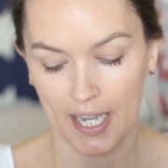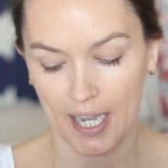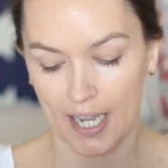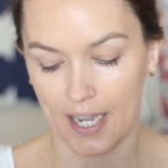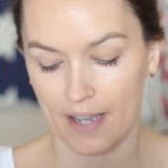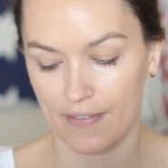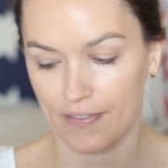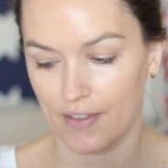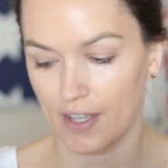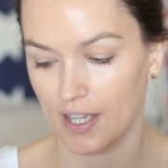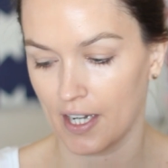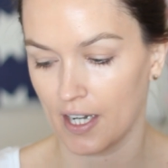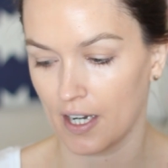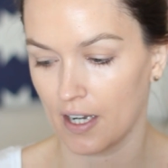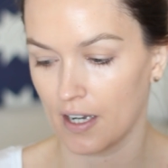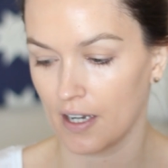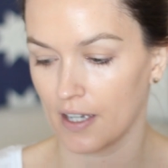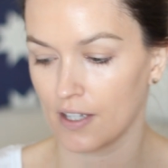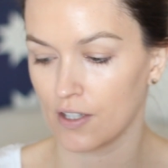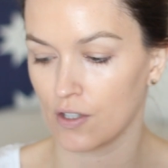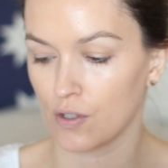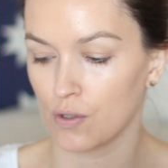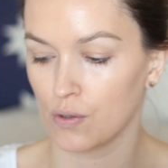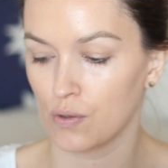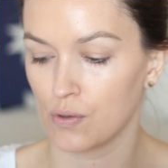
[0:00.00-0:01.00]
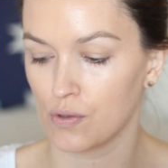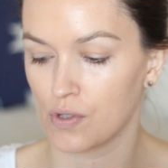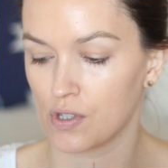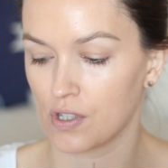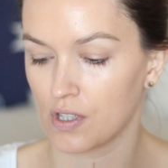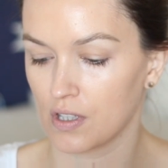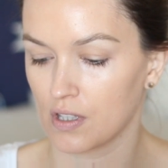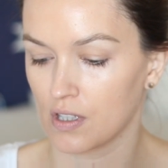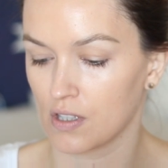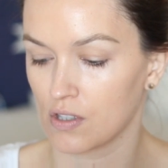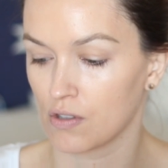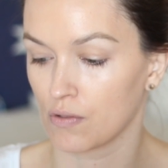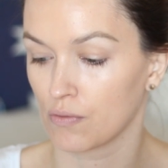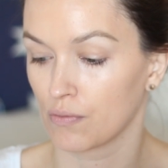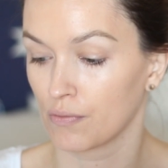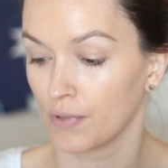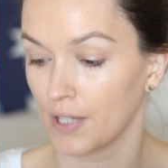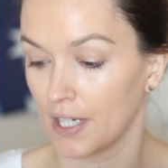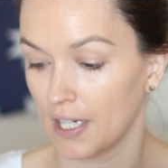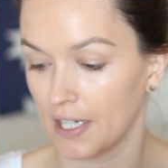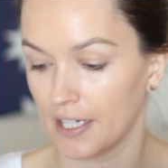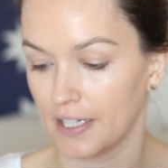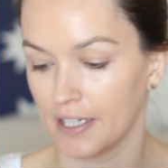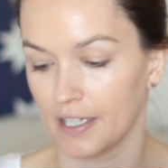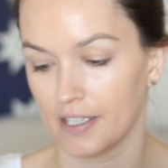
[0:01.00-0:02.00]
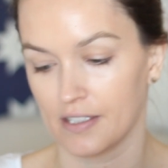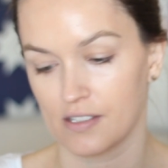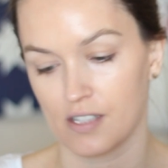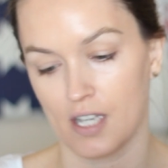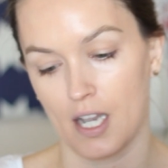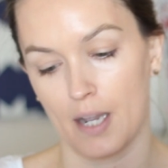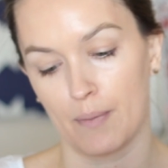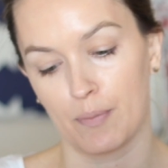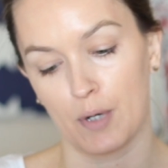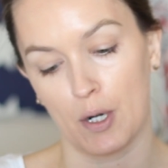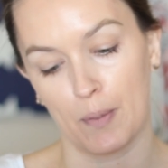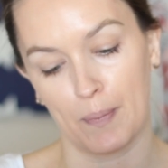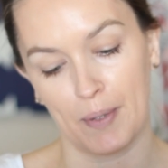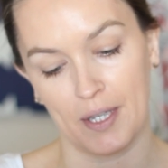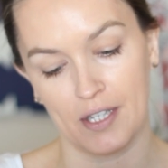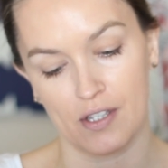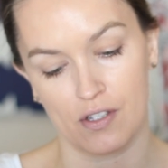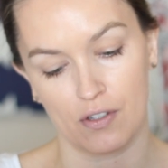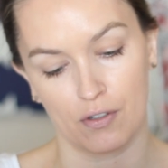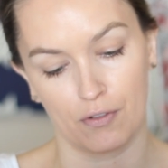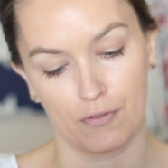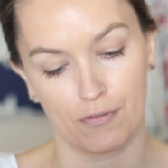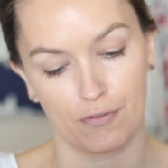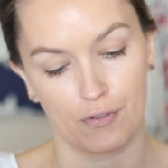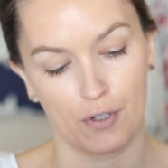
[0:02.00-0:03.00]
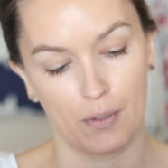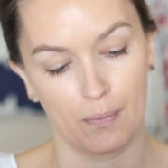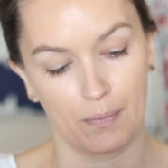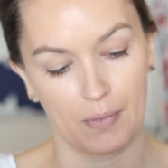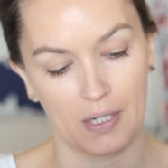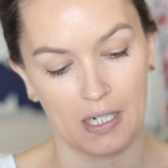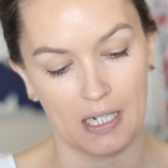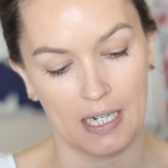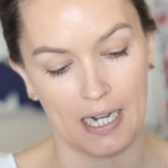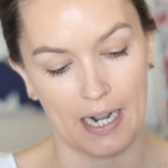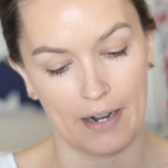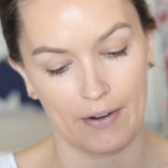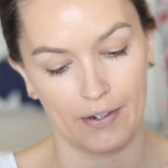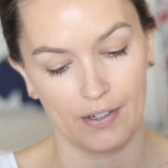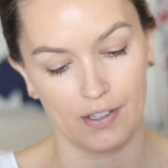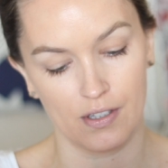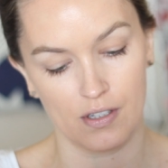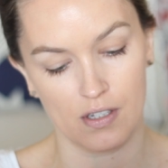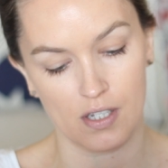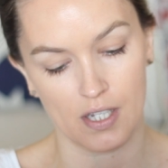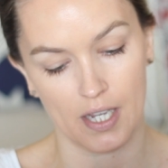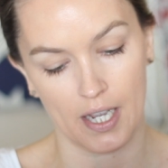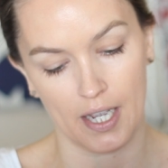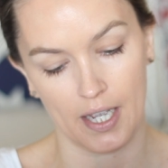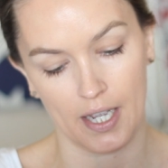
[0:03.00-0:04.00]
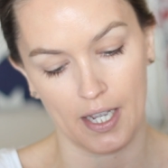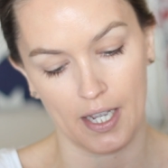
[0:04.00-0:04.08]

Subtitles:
and then I used this really nice eyebrow pencil from Clarins